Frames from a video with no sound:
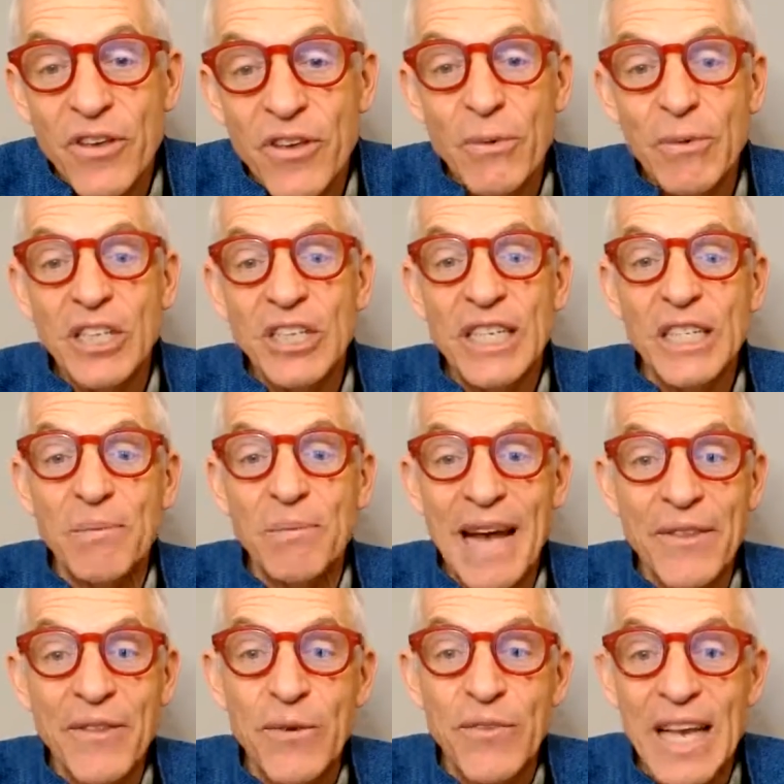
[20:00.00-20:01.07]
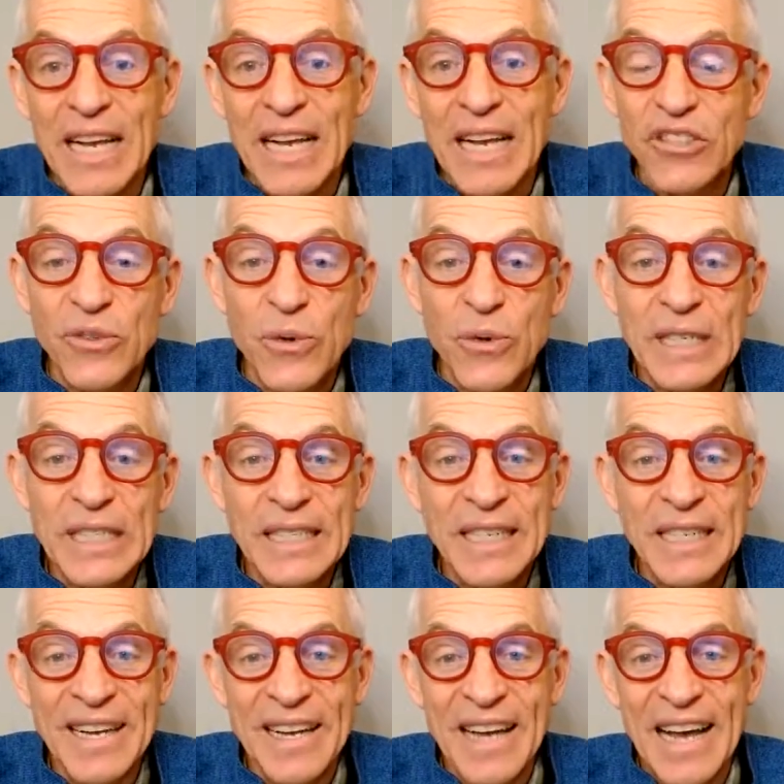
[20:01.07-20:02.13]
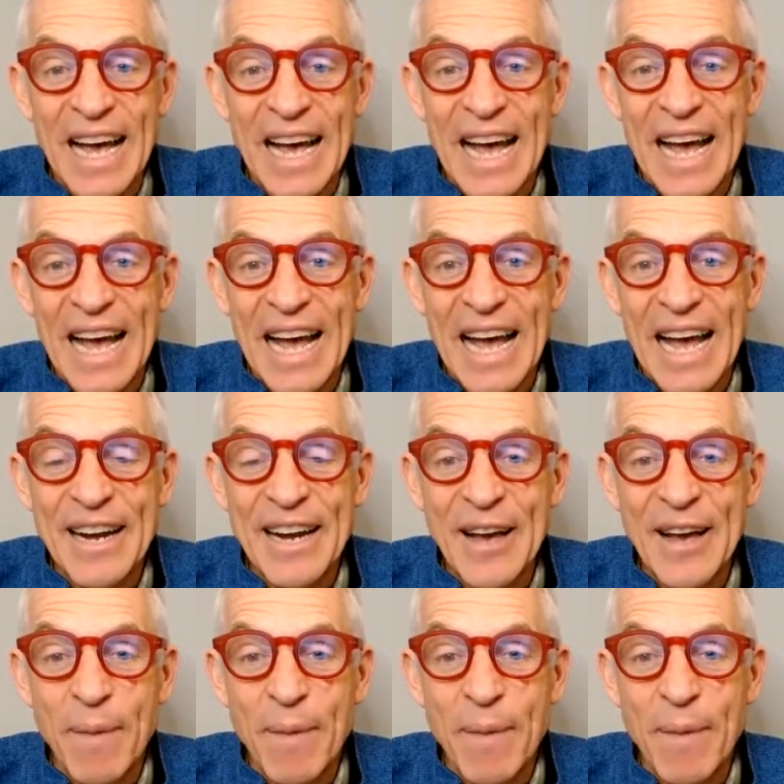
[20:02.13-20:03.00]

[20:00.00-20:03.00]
to, which is Matthew Taylor Stories. And